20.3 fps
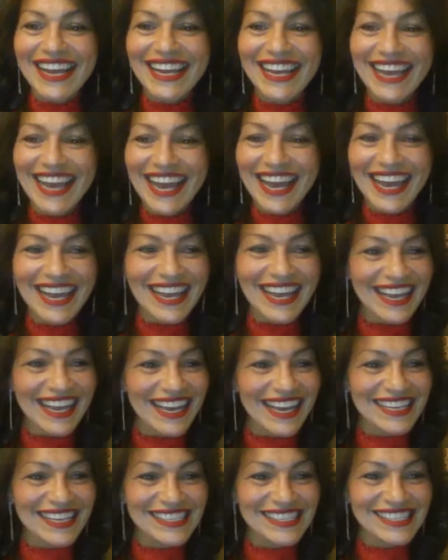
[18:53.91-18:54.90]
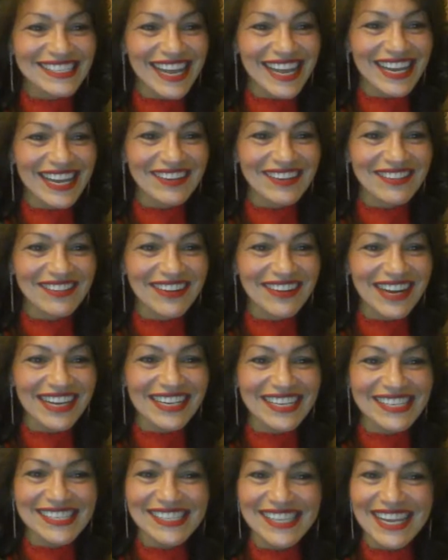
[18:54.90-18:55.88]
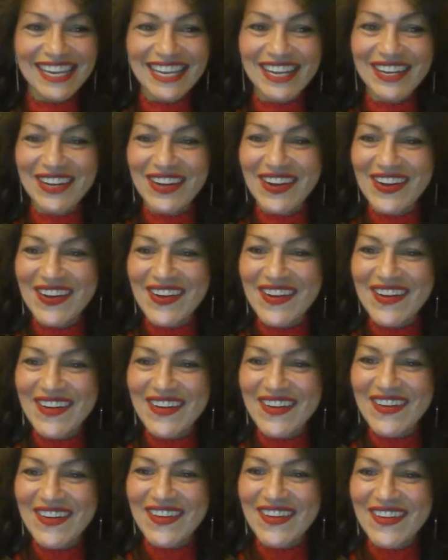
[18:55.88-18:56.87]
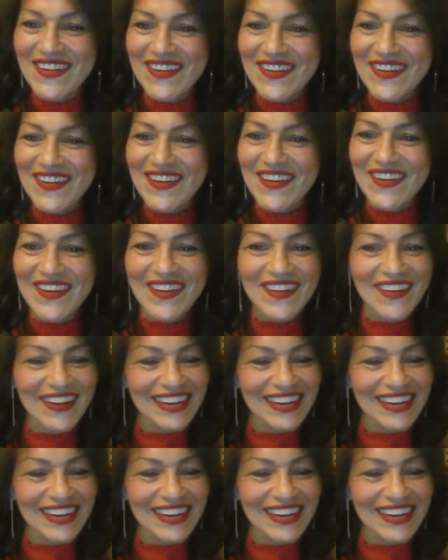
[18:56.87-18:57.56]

Kay is saying ready, steady, go.